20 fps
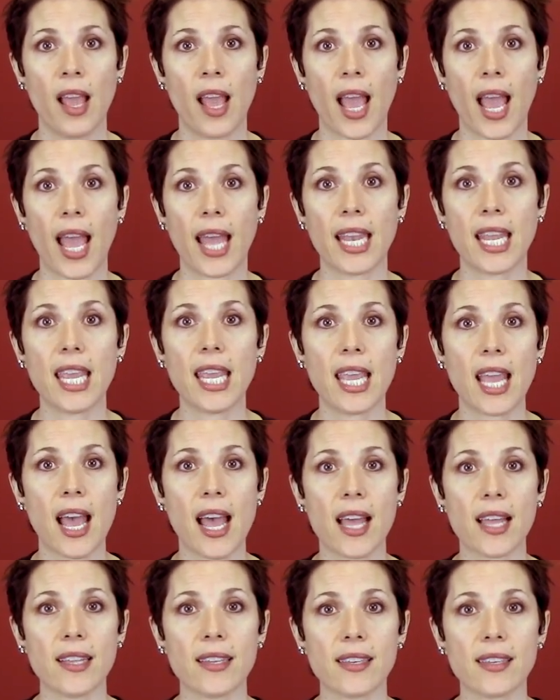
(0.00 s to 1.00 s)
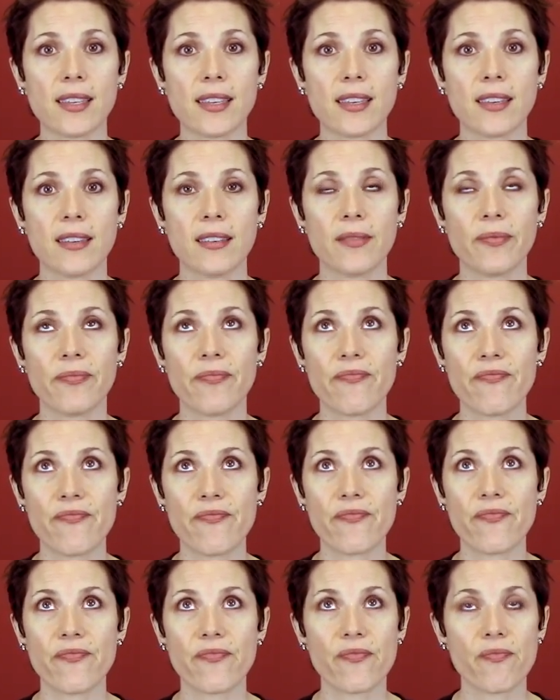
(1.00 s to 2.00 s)
And he has
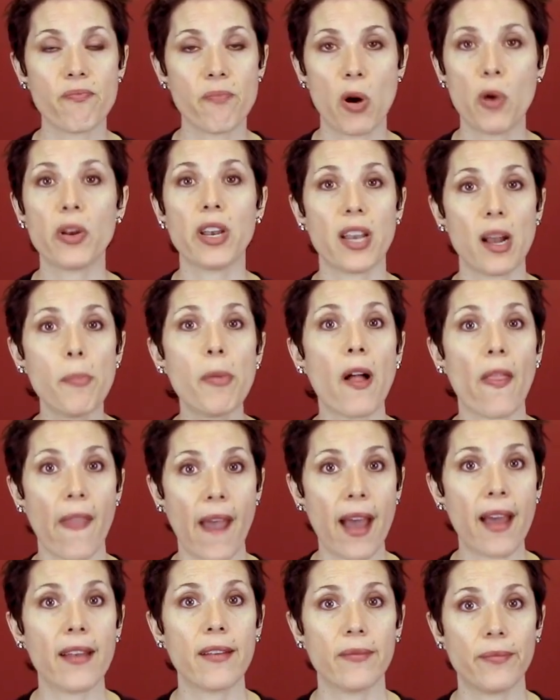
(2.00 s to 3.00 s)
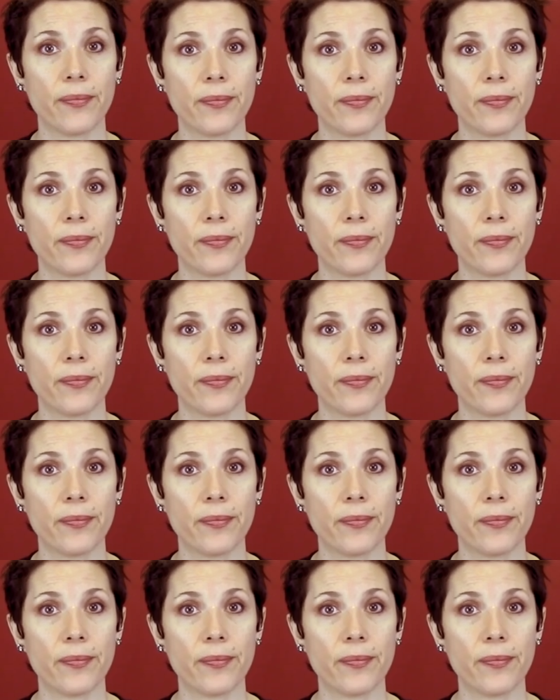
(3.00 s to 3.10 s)
ponied up on that.